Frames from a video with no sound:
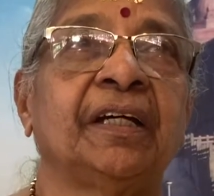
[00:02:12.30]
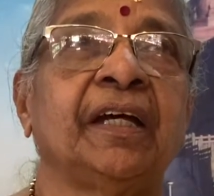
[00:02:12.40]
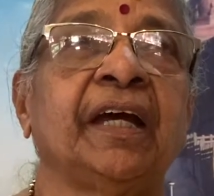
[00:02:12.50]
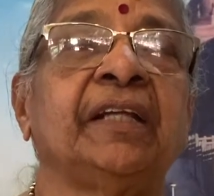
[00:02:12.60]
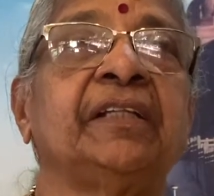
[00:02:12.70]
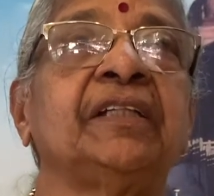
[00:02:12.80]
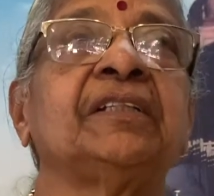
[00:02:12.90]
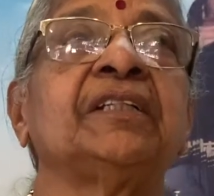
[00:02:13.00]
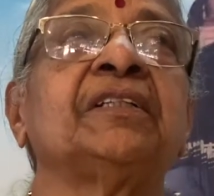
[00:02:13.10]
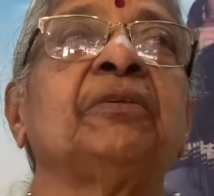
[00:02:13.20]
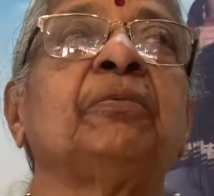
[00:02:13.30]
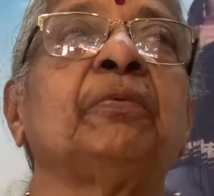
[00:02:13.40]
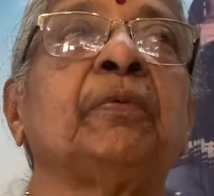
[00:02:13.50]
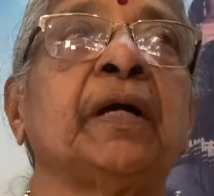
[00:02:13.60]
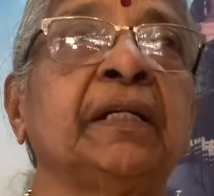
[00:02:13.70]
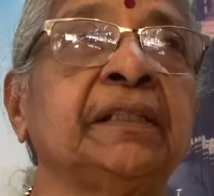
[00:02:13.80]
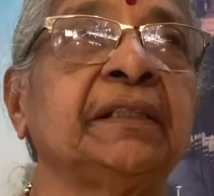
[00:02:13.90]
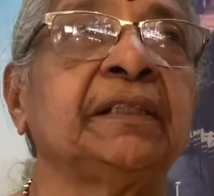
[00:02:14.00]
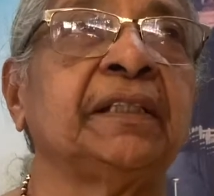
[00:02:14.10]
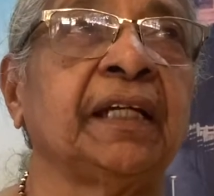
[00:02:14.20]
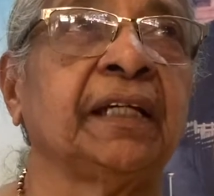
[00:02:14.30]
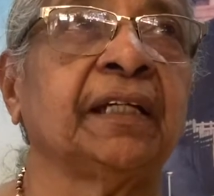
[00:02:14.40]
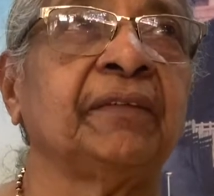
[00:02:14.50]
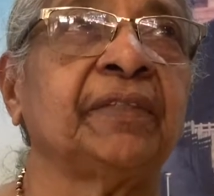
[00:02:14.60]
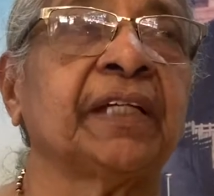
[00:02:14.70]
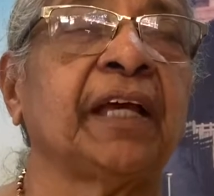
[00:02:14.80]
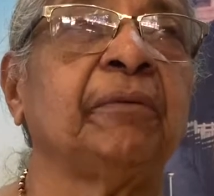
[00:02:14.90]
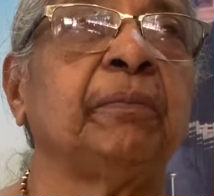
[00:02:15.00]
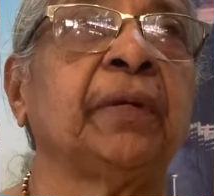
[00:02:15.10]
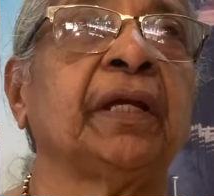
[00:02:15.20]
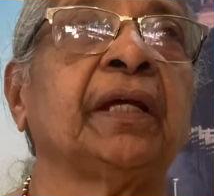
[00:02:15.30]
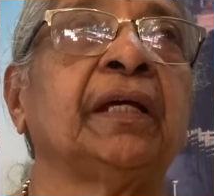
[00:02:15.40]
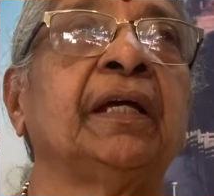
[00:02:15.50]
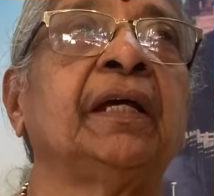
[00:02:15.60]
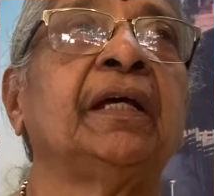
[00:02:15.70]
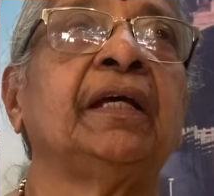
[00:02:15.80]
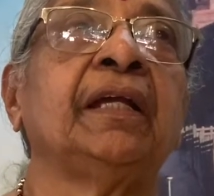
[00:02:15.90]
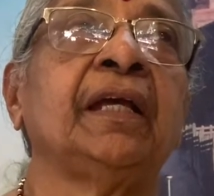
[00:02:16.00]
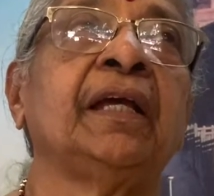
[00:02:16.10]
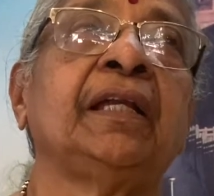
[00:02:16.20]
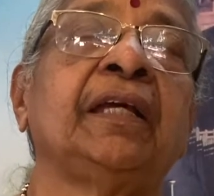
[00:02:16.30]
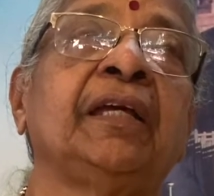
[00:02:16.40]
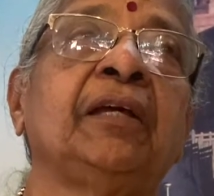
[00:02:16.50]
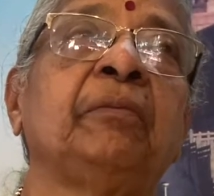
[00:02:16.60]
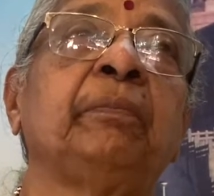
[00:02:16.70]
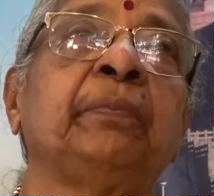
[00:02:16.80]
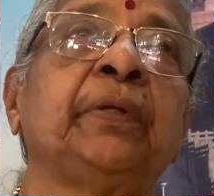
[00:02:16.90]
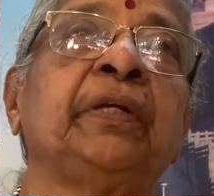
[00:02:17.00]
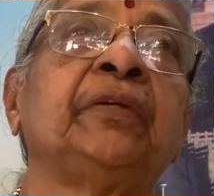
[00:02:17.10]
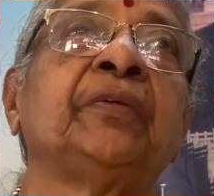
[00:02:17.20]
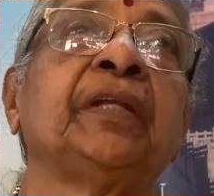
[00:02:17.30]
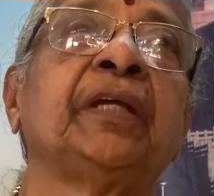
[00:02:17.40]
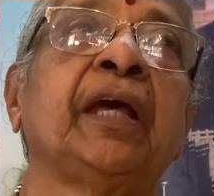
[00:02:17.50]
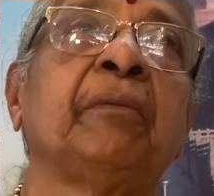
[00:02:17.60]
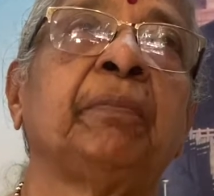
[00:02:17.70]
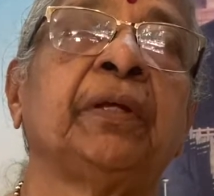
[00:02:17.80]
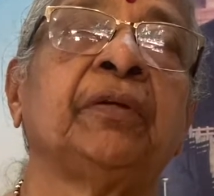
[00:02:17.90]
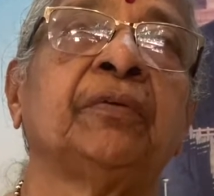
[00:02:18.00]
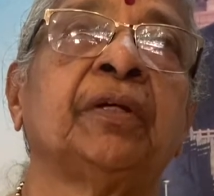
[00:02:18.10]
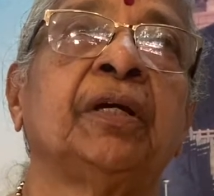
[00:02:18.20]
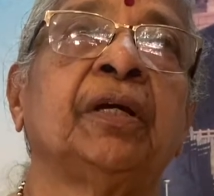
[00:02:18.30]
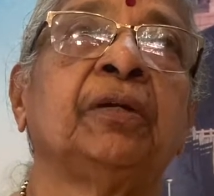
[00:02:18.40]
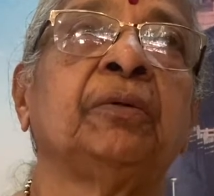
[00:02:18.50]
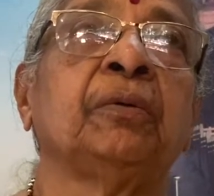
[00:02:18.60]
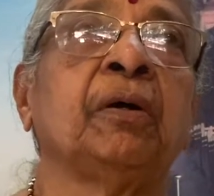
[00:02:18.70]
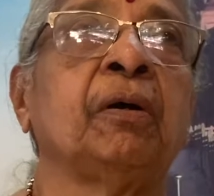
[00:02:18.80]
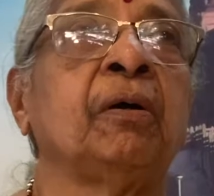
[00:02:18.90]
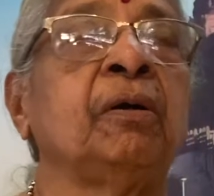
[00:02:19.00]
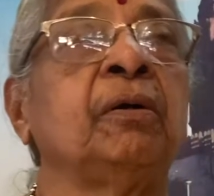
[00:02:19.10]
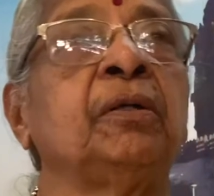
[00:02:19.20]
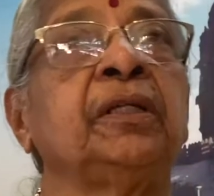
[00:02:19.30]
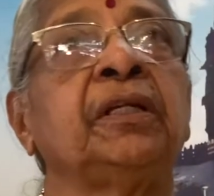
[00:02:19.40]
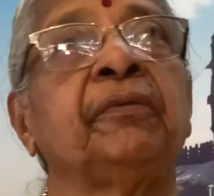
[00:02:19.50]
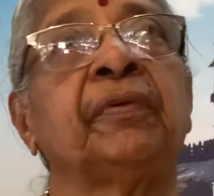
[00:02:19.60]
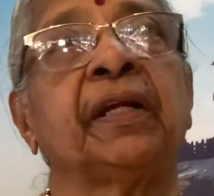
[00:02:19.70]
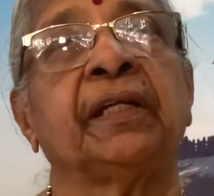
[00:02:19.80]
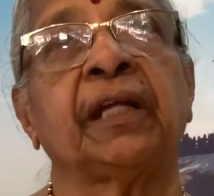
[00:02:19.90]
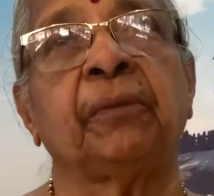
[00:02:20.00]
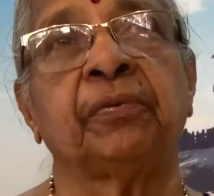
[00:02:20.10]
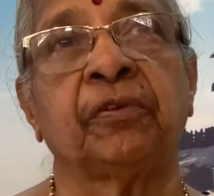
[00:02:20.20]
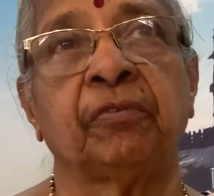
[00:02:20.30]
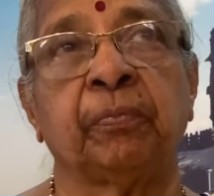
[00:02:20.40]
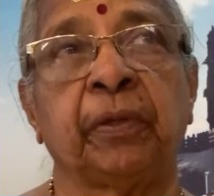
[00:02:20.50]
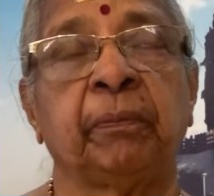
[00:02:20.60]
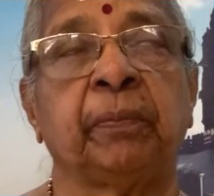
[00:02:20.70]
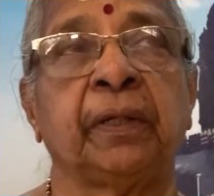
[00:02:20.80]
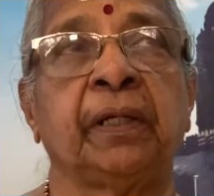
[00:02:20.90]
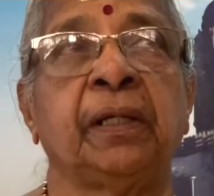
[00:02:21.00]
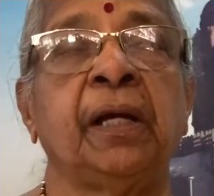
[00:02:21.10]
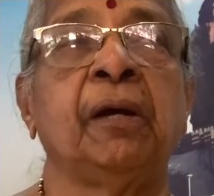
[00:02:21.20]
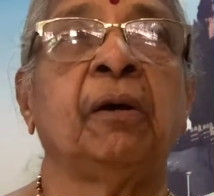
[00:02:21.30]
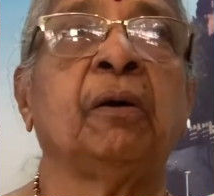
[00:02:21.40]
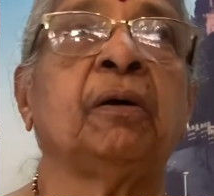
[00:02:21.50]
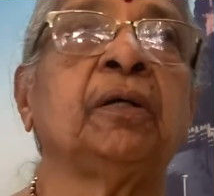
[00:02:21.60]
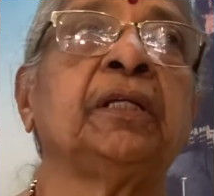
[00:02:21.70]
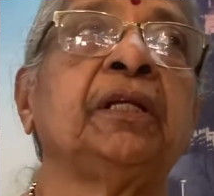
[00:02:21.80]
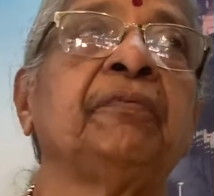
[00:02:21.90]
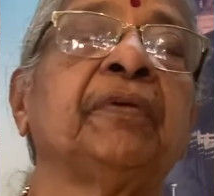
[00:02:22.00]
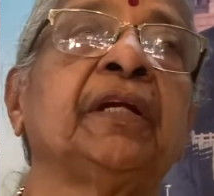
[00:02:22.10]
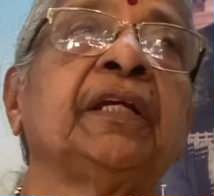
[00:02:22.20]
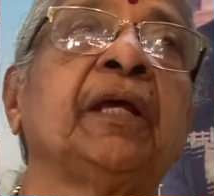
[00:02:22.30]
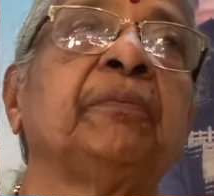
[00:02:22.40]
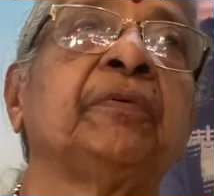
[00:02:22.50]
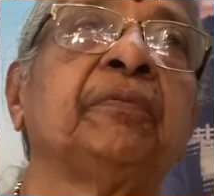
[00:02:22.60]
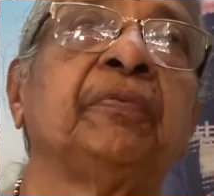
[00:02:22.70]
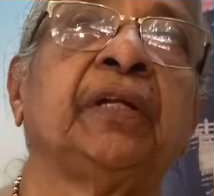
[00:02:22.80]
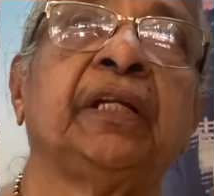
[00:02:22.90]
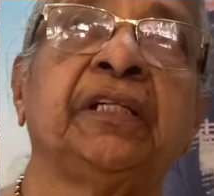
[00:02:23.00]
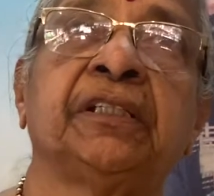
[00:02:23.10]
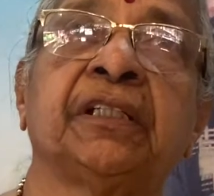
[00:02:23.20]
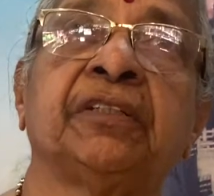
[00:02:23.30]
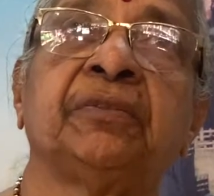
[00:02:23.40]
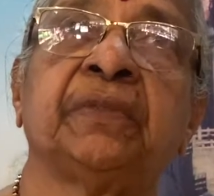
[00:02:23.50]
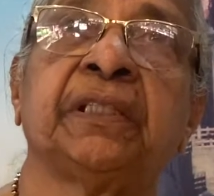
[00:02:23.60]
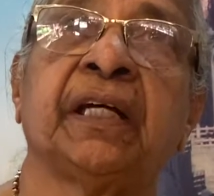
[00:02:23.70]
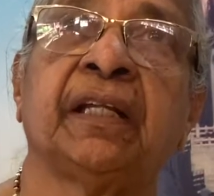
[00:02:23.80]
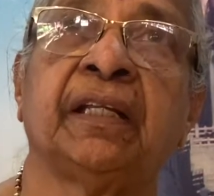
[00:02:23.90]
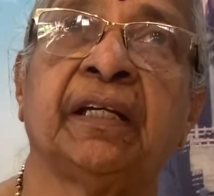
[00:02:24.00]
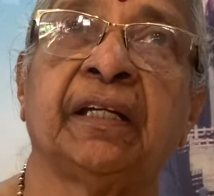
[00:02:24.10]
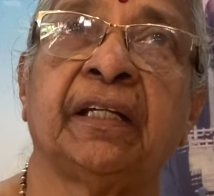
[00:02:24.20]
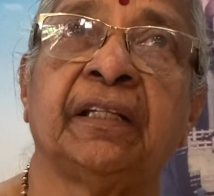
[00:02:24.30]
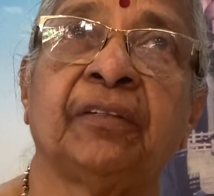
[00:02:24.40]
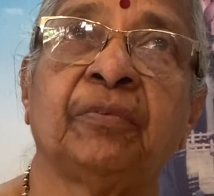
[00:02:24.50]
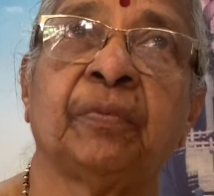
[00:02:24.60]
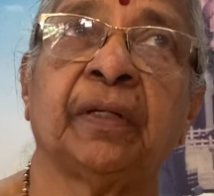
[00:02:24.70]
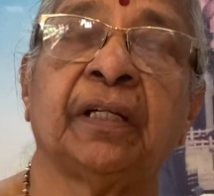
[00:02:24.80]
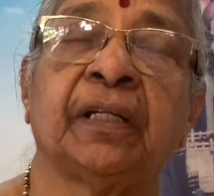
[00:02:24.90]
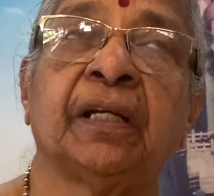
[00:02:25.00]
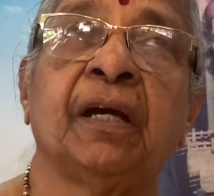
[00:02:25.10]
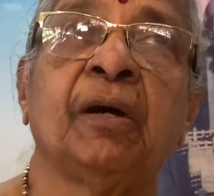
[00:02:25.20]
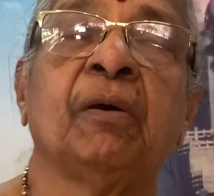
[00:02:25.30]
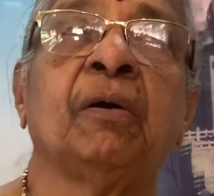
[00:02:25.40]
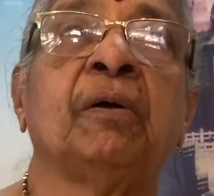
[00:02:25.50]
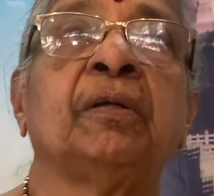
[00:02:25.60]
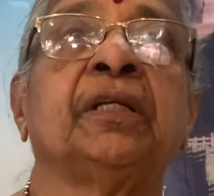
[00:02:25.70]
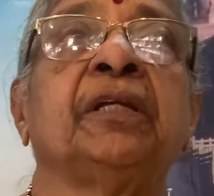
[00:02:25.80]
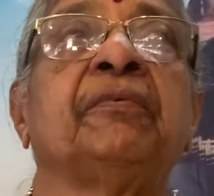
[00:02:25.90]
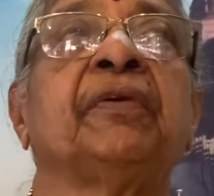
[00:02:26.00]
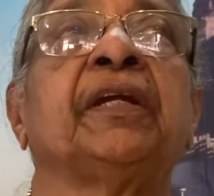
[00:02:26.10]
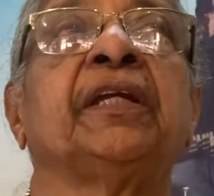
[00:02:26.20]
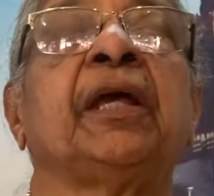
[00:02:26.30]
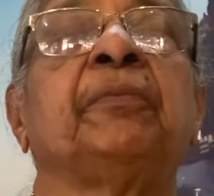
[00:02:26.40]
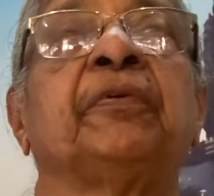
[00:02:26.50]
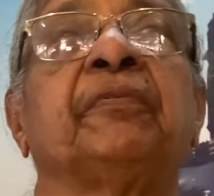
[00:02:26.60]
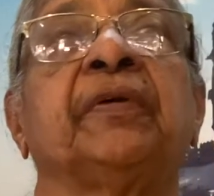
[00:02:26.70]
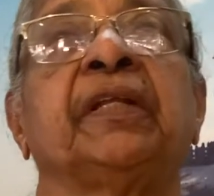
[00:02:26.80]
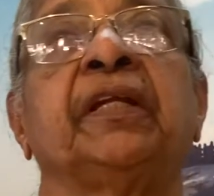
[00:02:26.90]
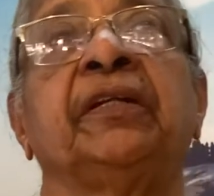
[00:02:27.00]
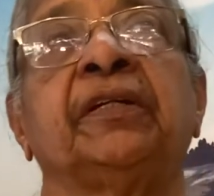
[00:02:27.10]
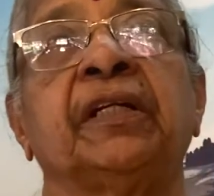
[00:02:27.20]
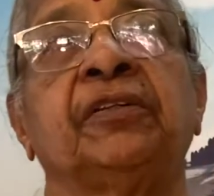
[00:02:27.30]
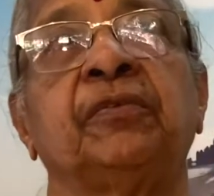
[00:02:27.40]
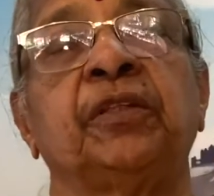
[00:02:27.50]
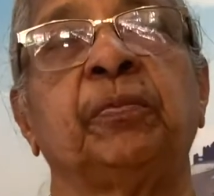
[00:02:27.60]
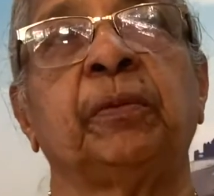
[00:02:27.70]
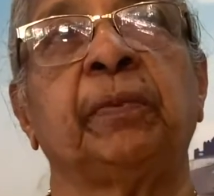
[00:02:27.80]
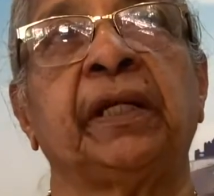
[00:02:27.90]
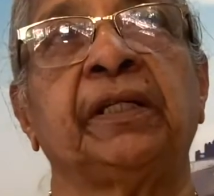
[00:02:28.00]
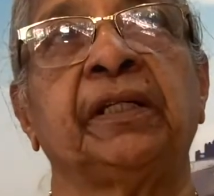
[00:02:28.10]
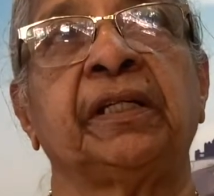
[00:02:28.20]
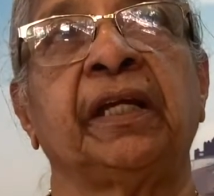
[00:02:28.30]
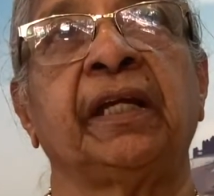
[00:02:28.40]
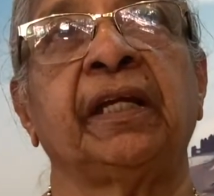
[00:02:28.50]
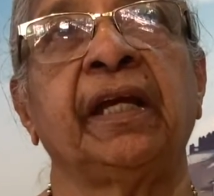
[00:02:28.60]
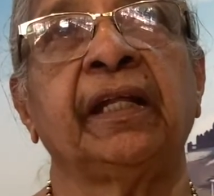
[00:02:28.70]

And this is the one thing which can bring really peace and happiness to all the different types of people, all the different types of religions which are there in this world, all the different types of other interests which people entertain.